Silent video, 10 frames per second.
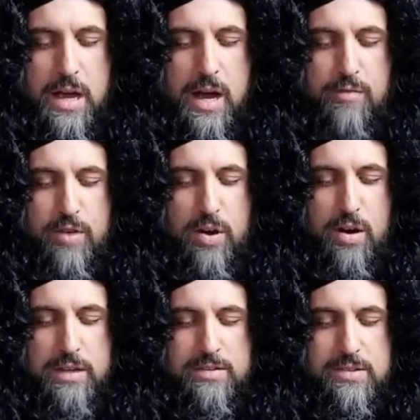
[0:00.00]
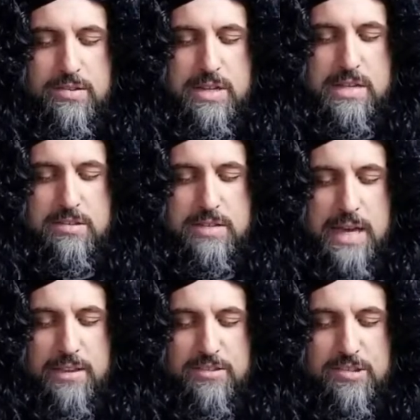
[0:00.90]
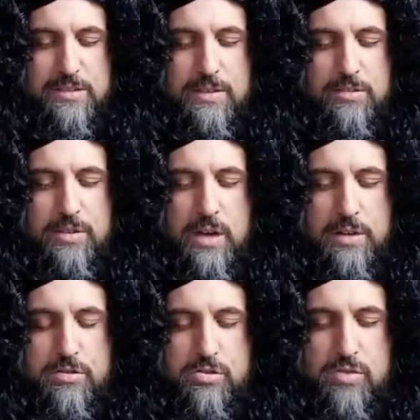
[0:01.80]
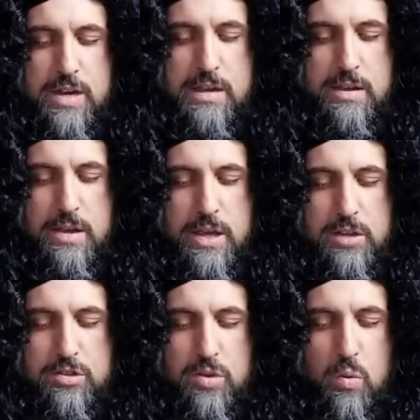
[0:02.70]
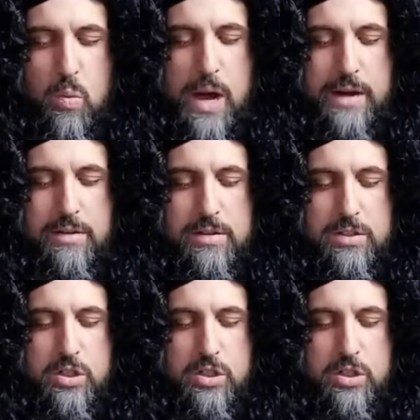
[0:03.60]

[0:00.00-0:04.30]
of heart disease deaths in this country, so why don't you